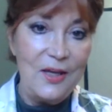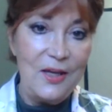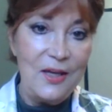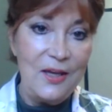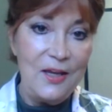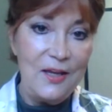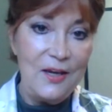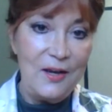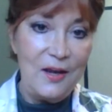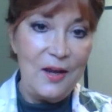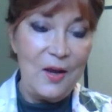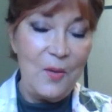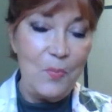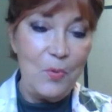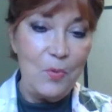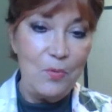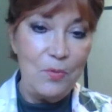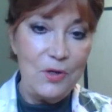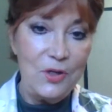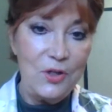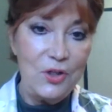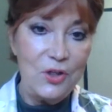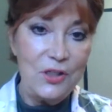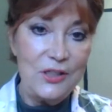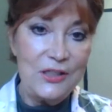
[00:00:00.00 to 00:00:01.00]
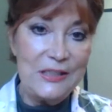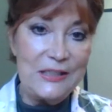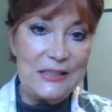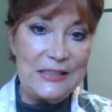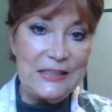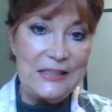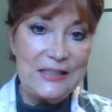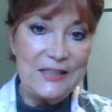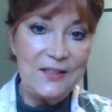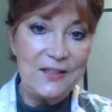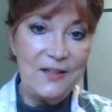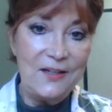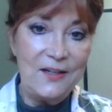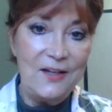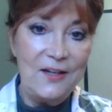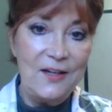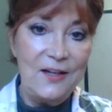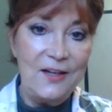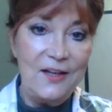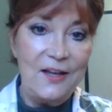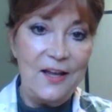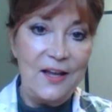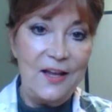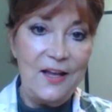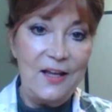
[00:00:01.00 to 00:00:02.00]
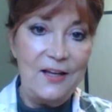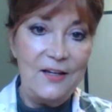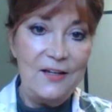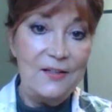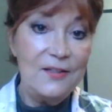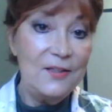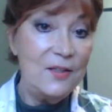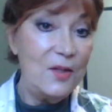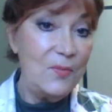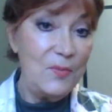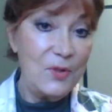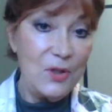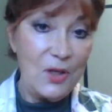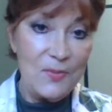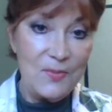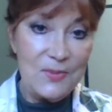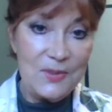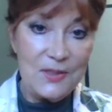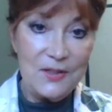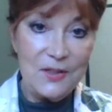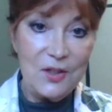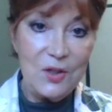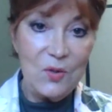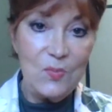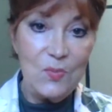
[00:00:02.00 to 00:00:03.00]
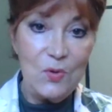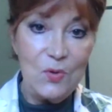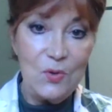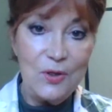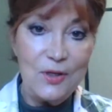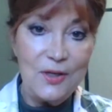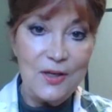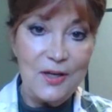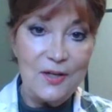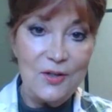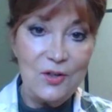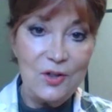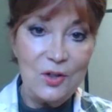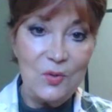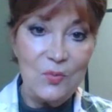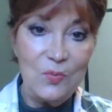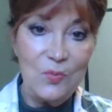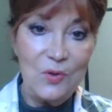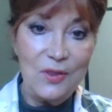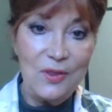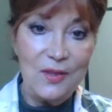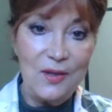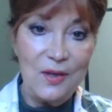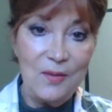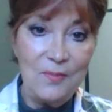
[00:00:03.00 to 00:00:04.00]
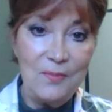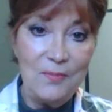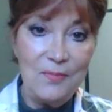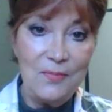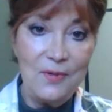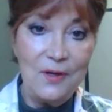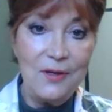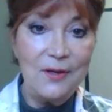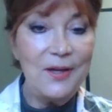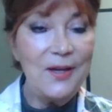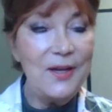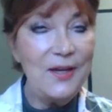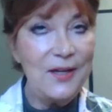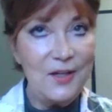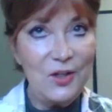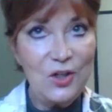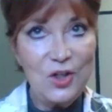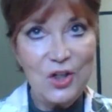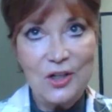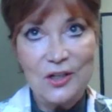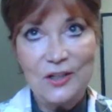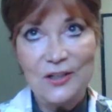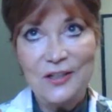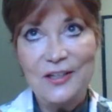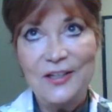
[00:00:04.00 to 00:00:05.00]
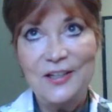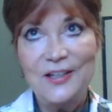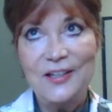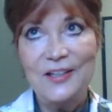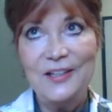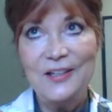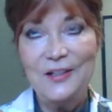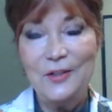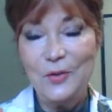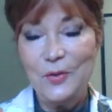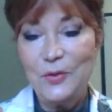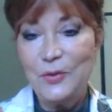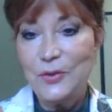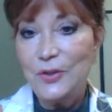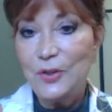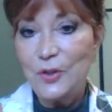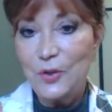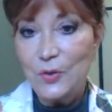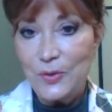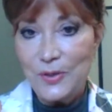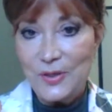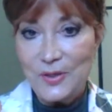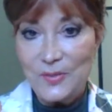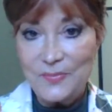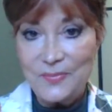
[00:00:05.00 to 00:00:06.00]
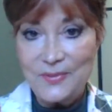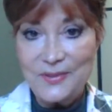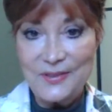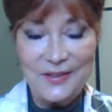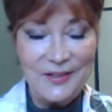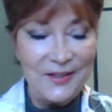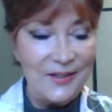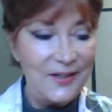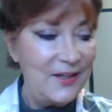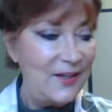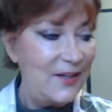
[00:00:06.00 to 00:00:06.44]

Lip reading: in apparitions, and sometimes in communication with them, occasionally in lucid dreams.